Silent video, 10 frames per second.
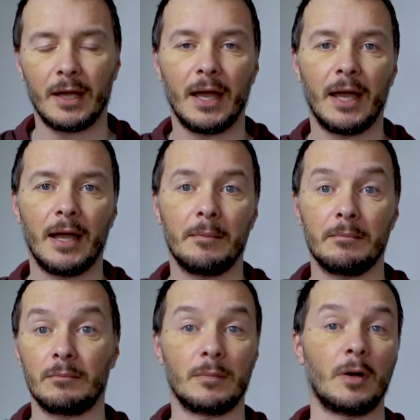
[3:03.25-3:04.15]

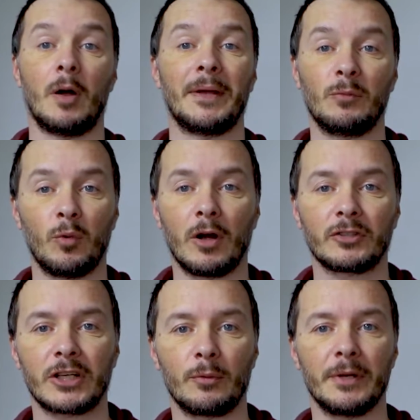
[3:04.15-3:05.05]
But I mean, what
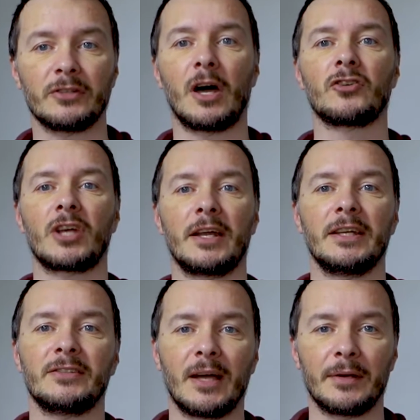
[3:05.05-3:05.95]
companies aren't
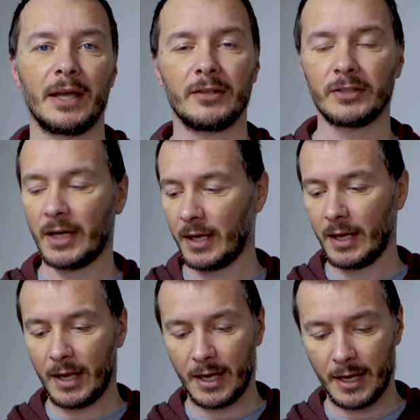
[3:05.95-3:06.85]
Chinese nowadays?
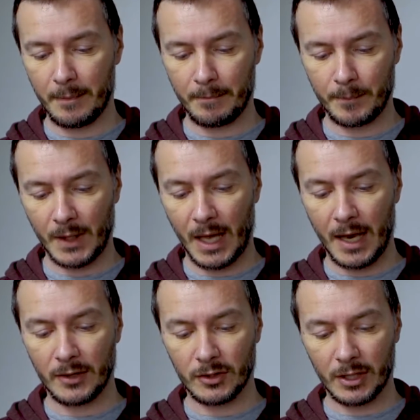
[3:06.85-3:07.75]

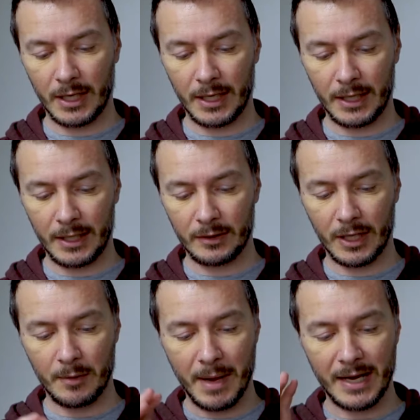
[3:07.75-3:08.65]
And
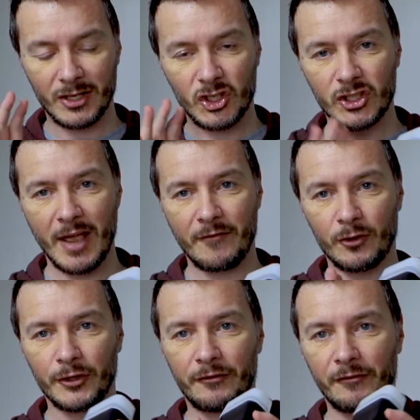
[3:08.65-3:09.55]
they make
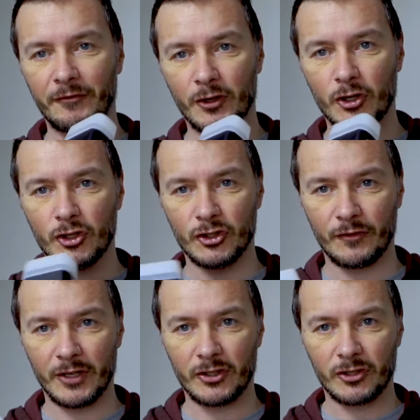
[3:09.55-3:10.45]
several different versions of
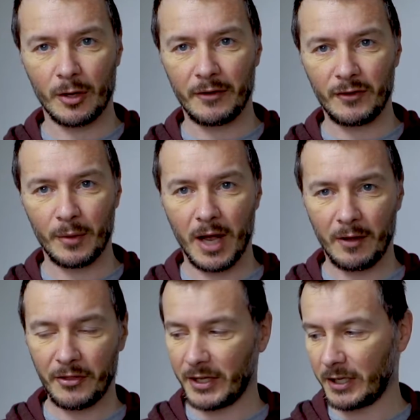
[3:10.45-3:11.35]
this. So if you
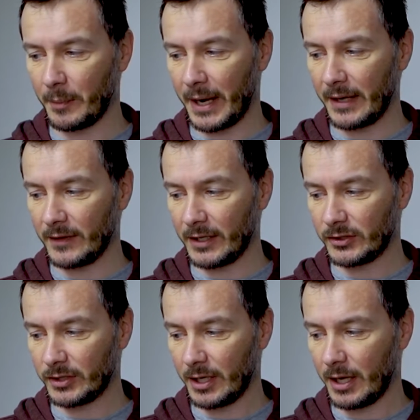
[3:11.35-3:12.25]
are thinking of buying
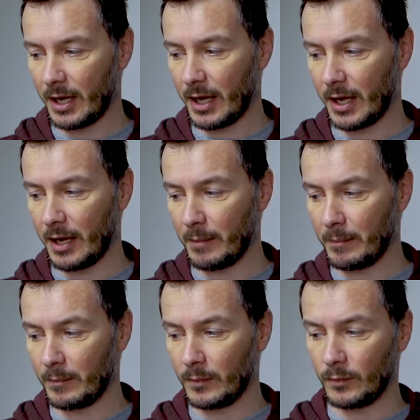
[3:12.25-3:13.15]
this,
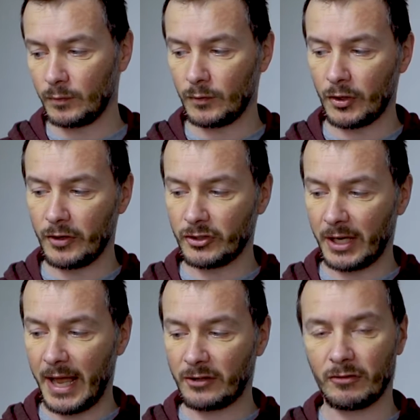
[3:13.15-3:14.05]
there is a
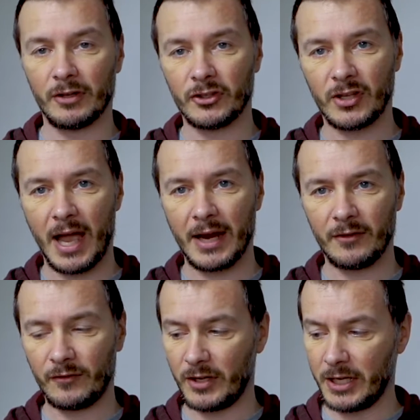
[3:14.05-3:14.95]
letter at the side
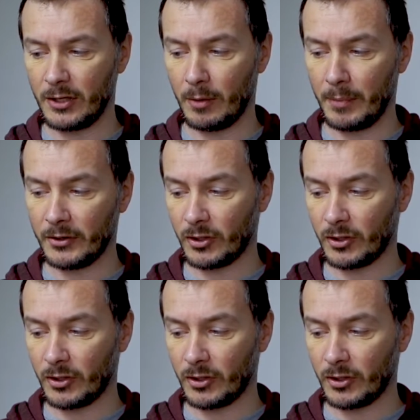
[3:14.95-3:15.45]
of the number.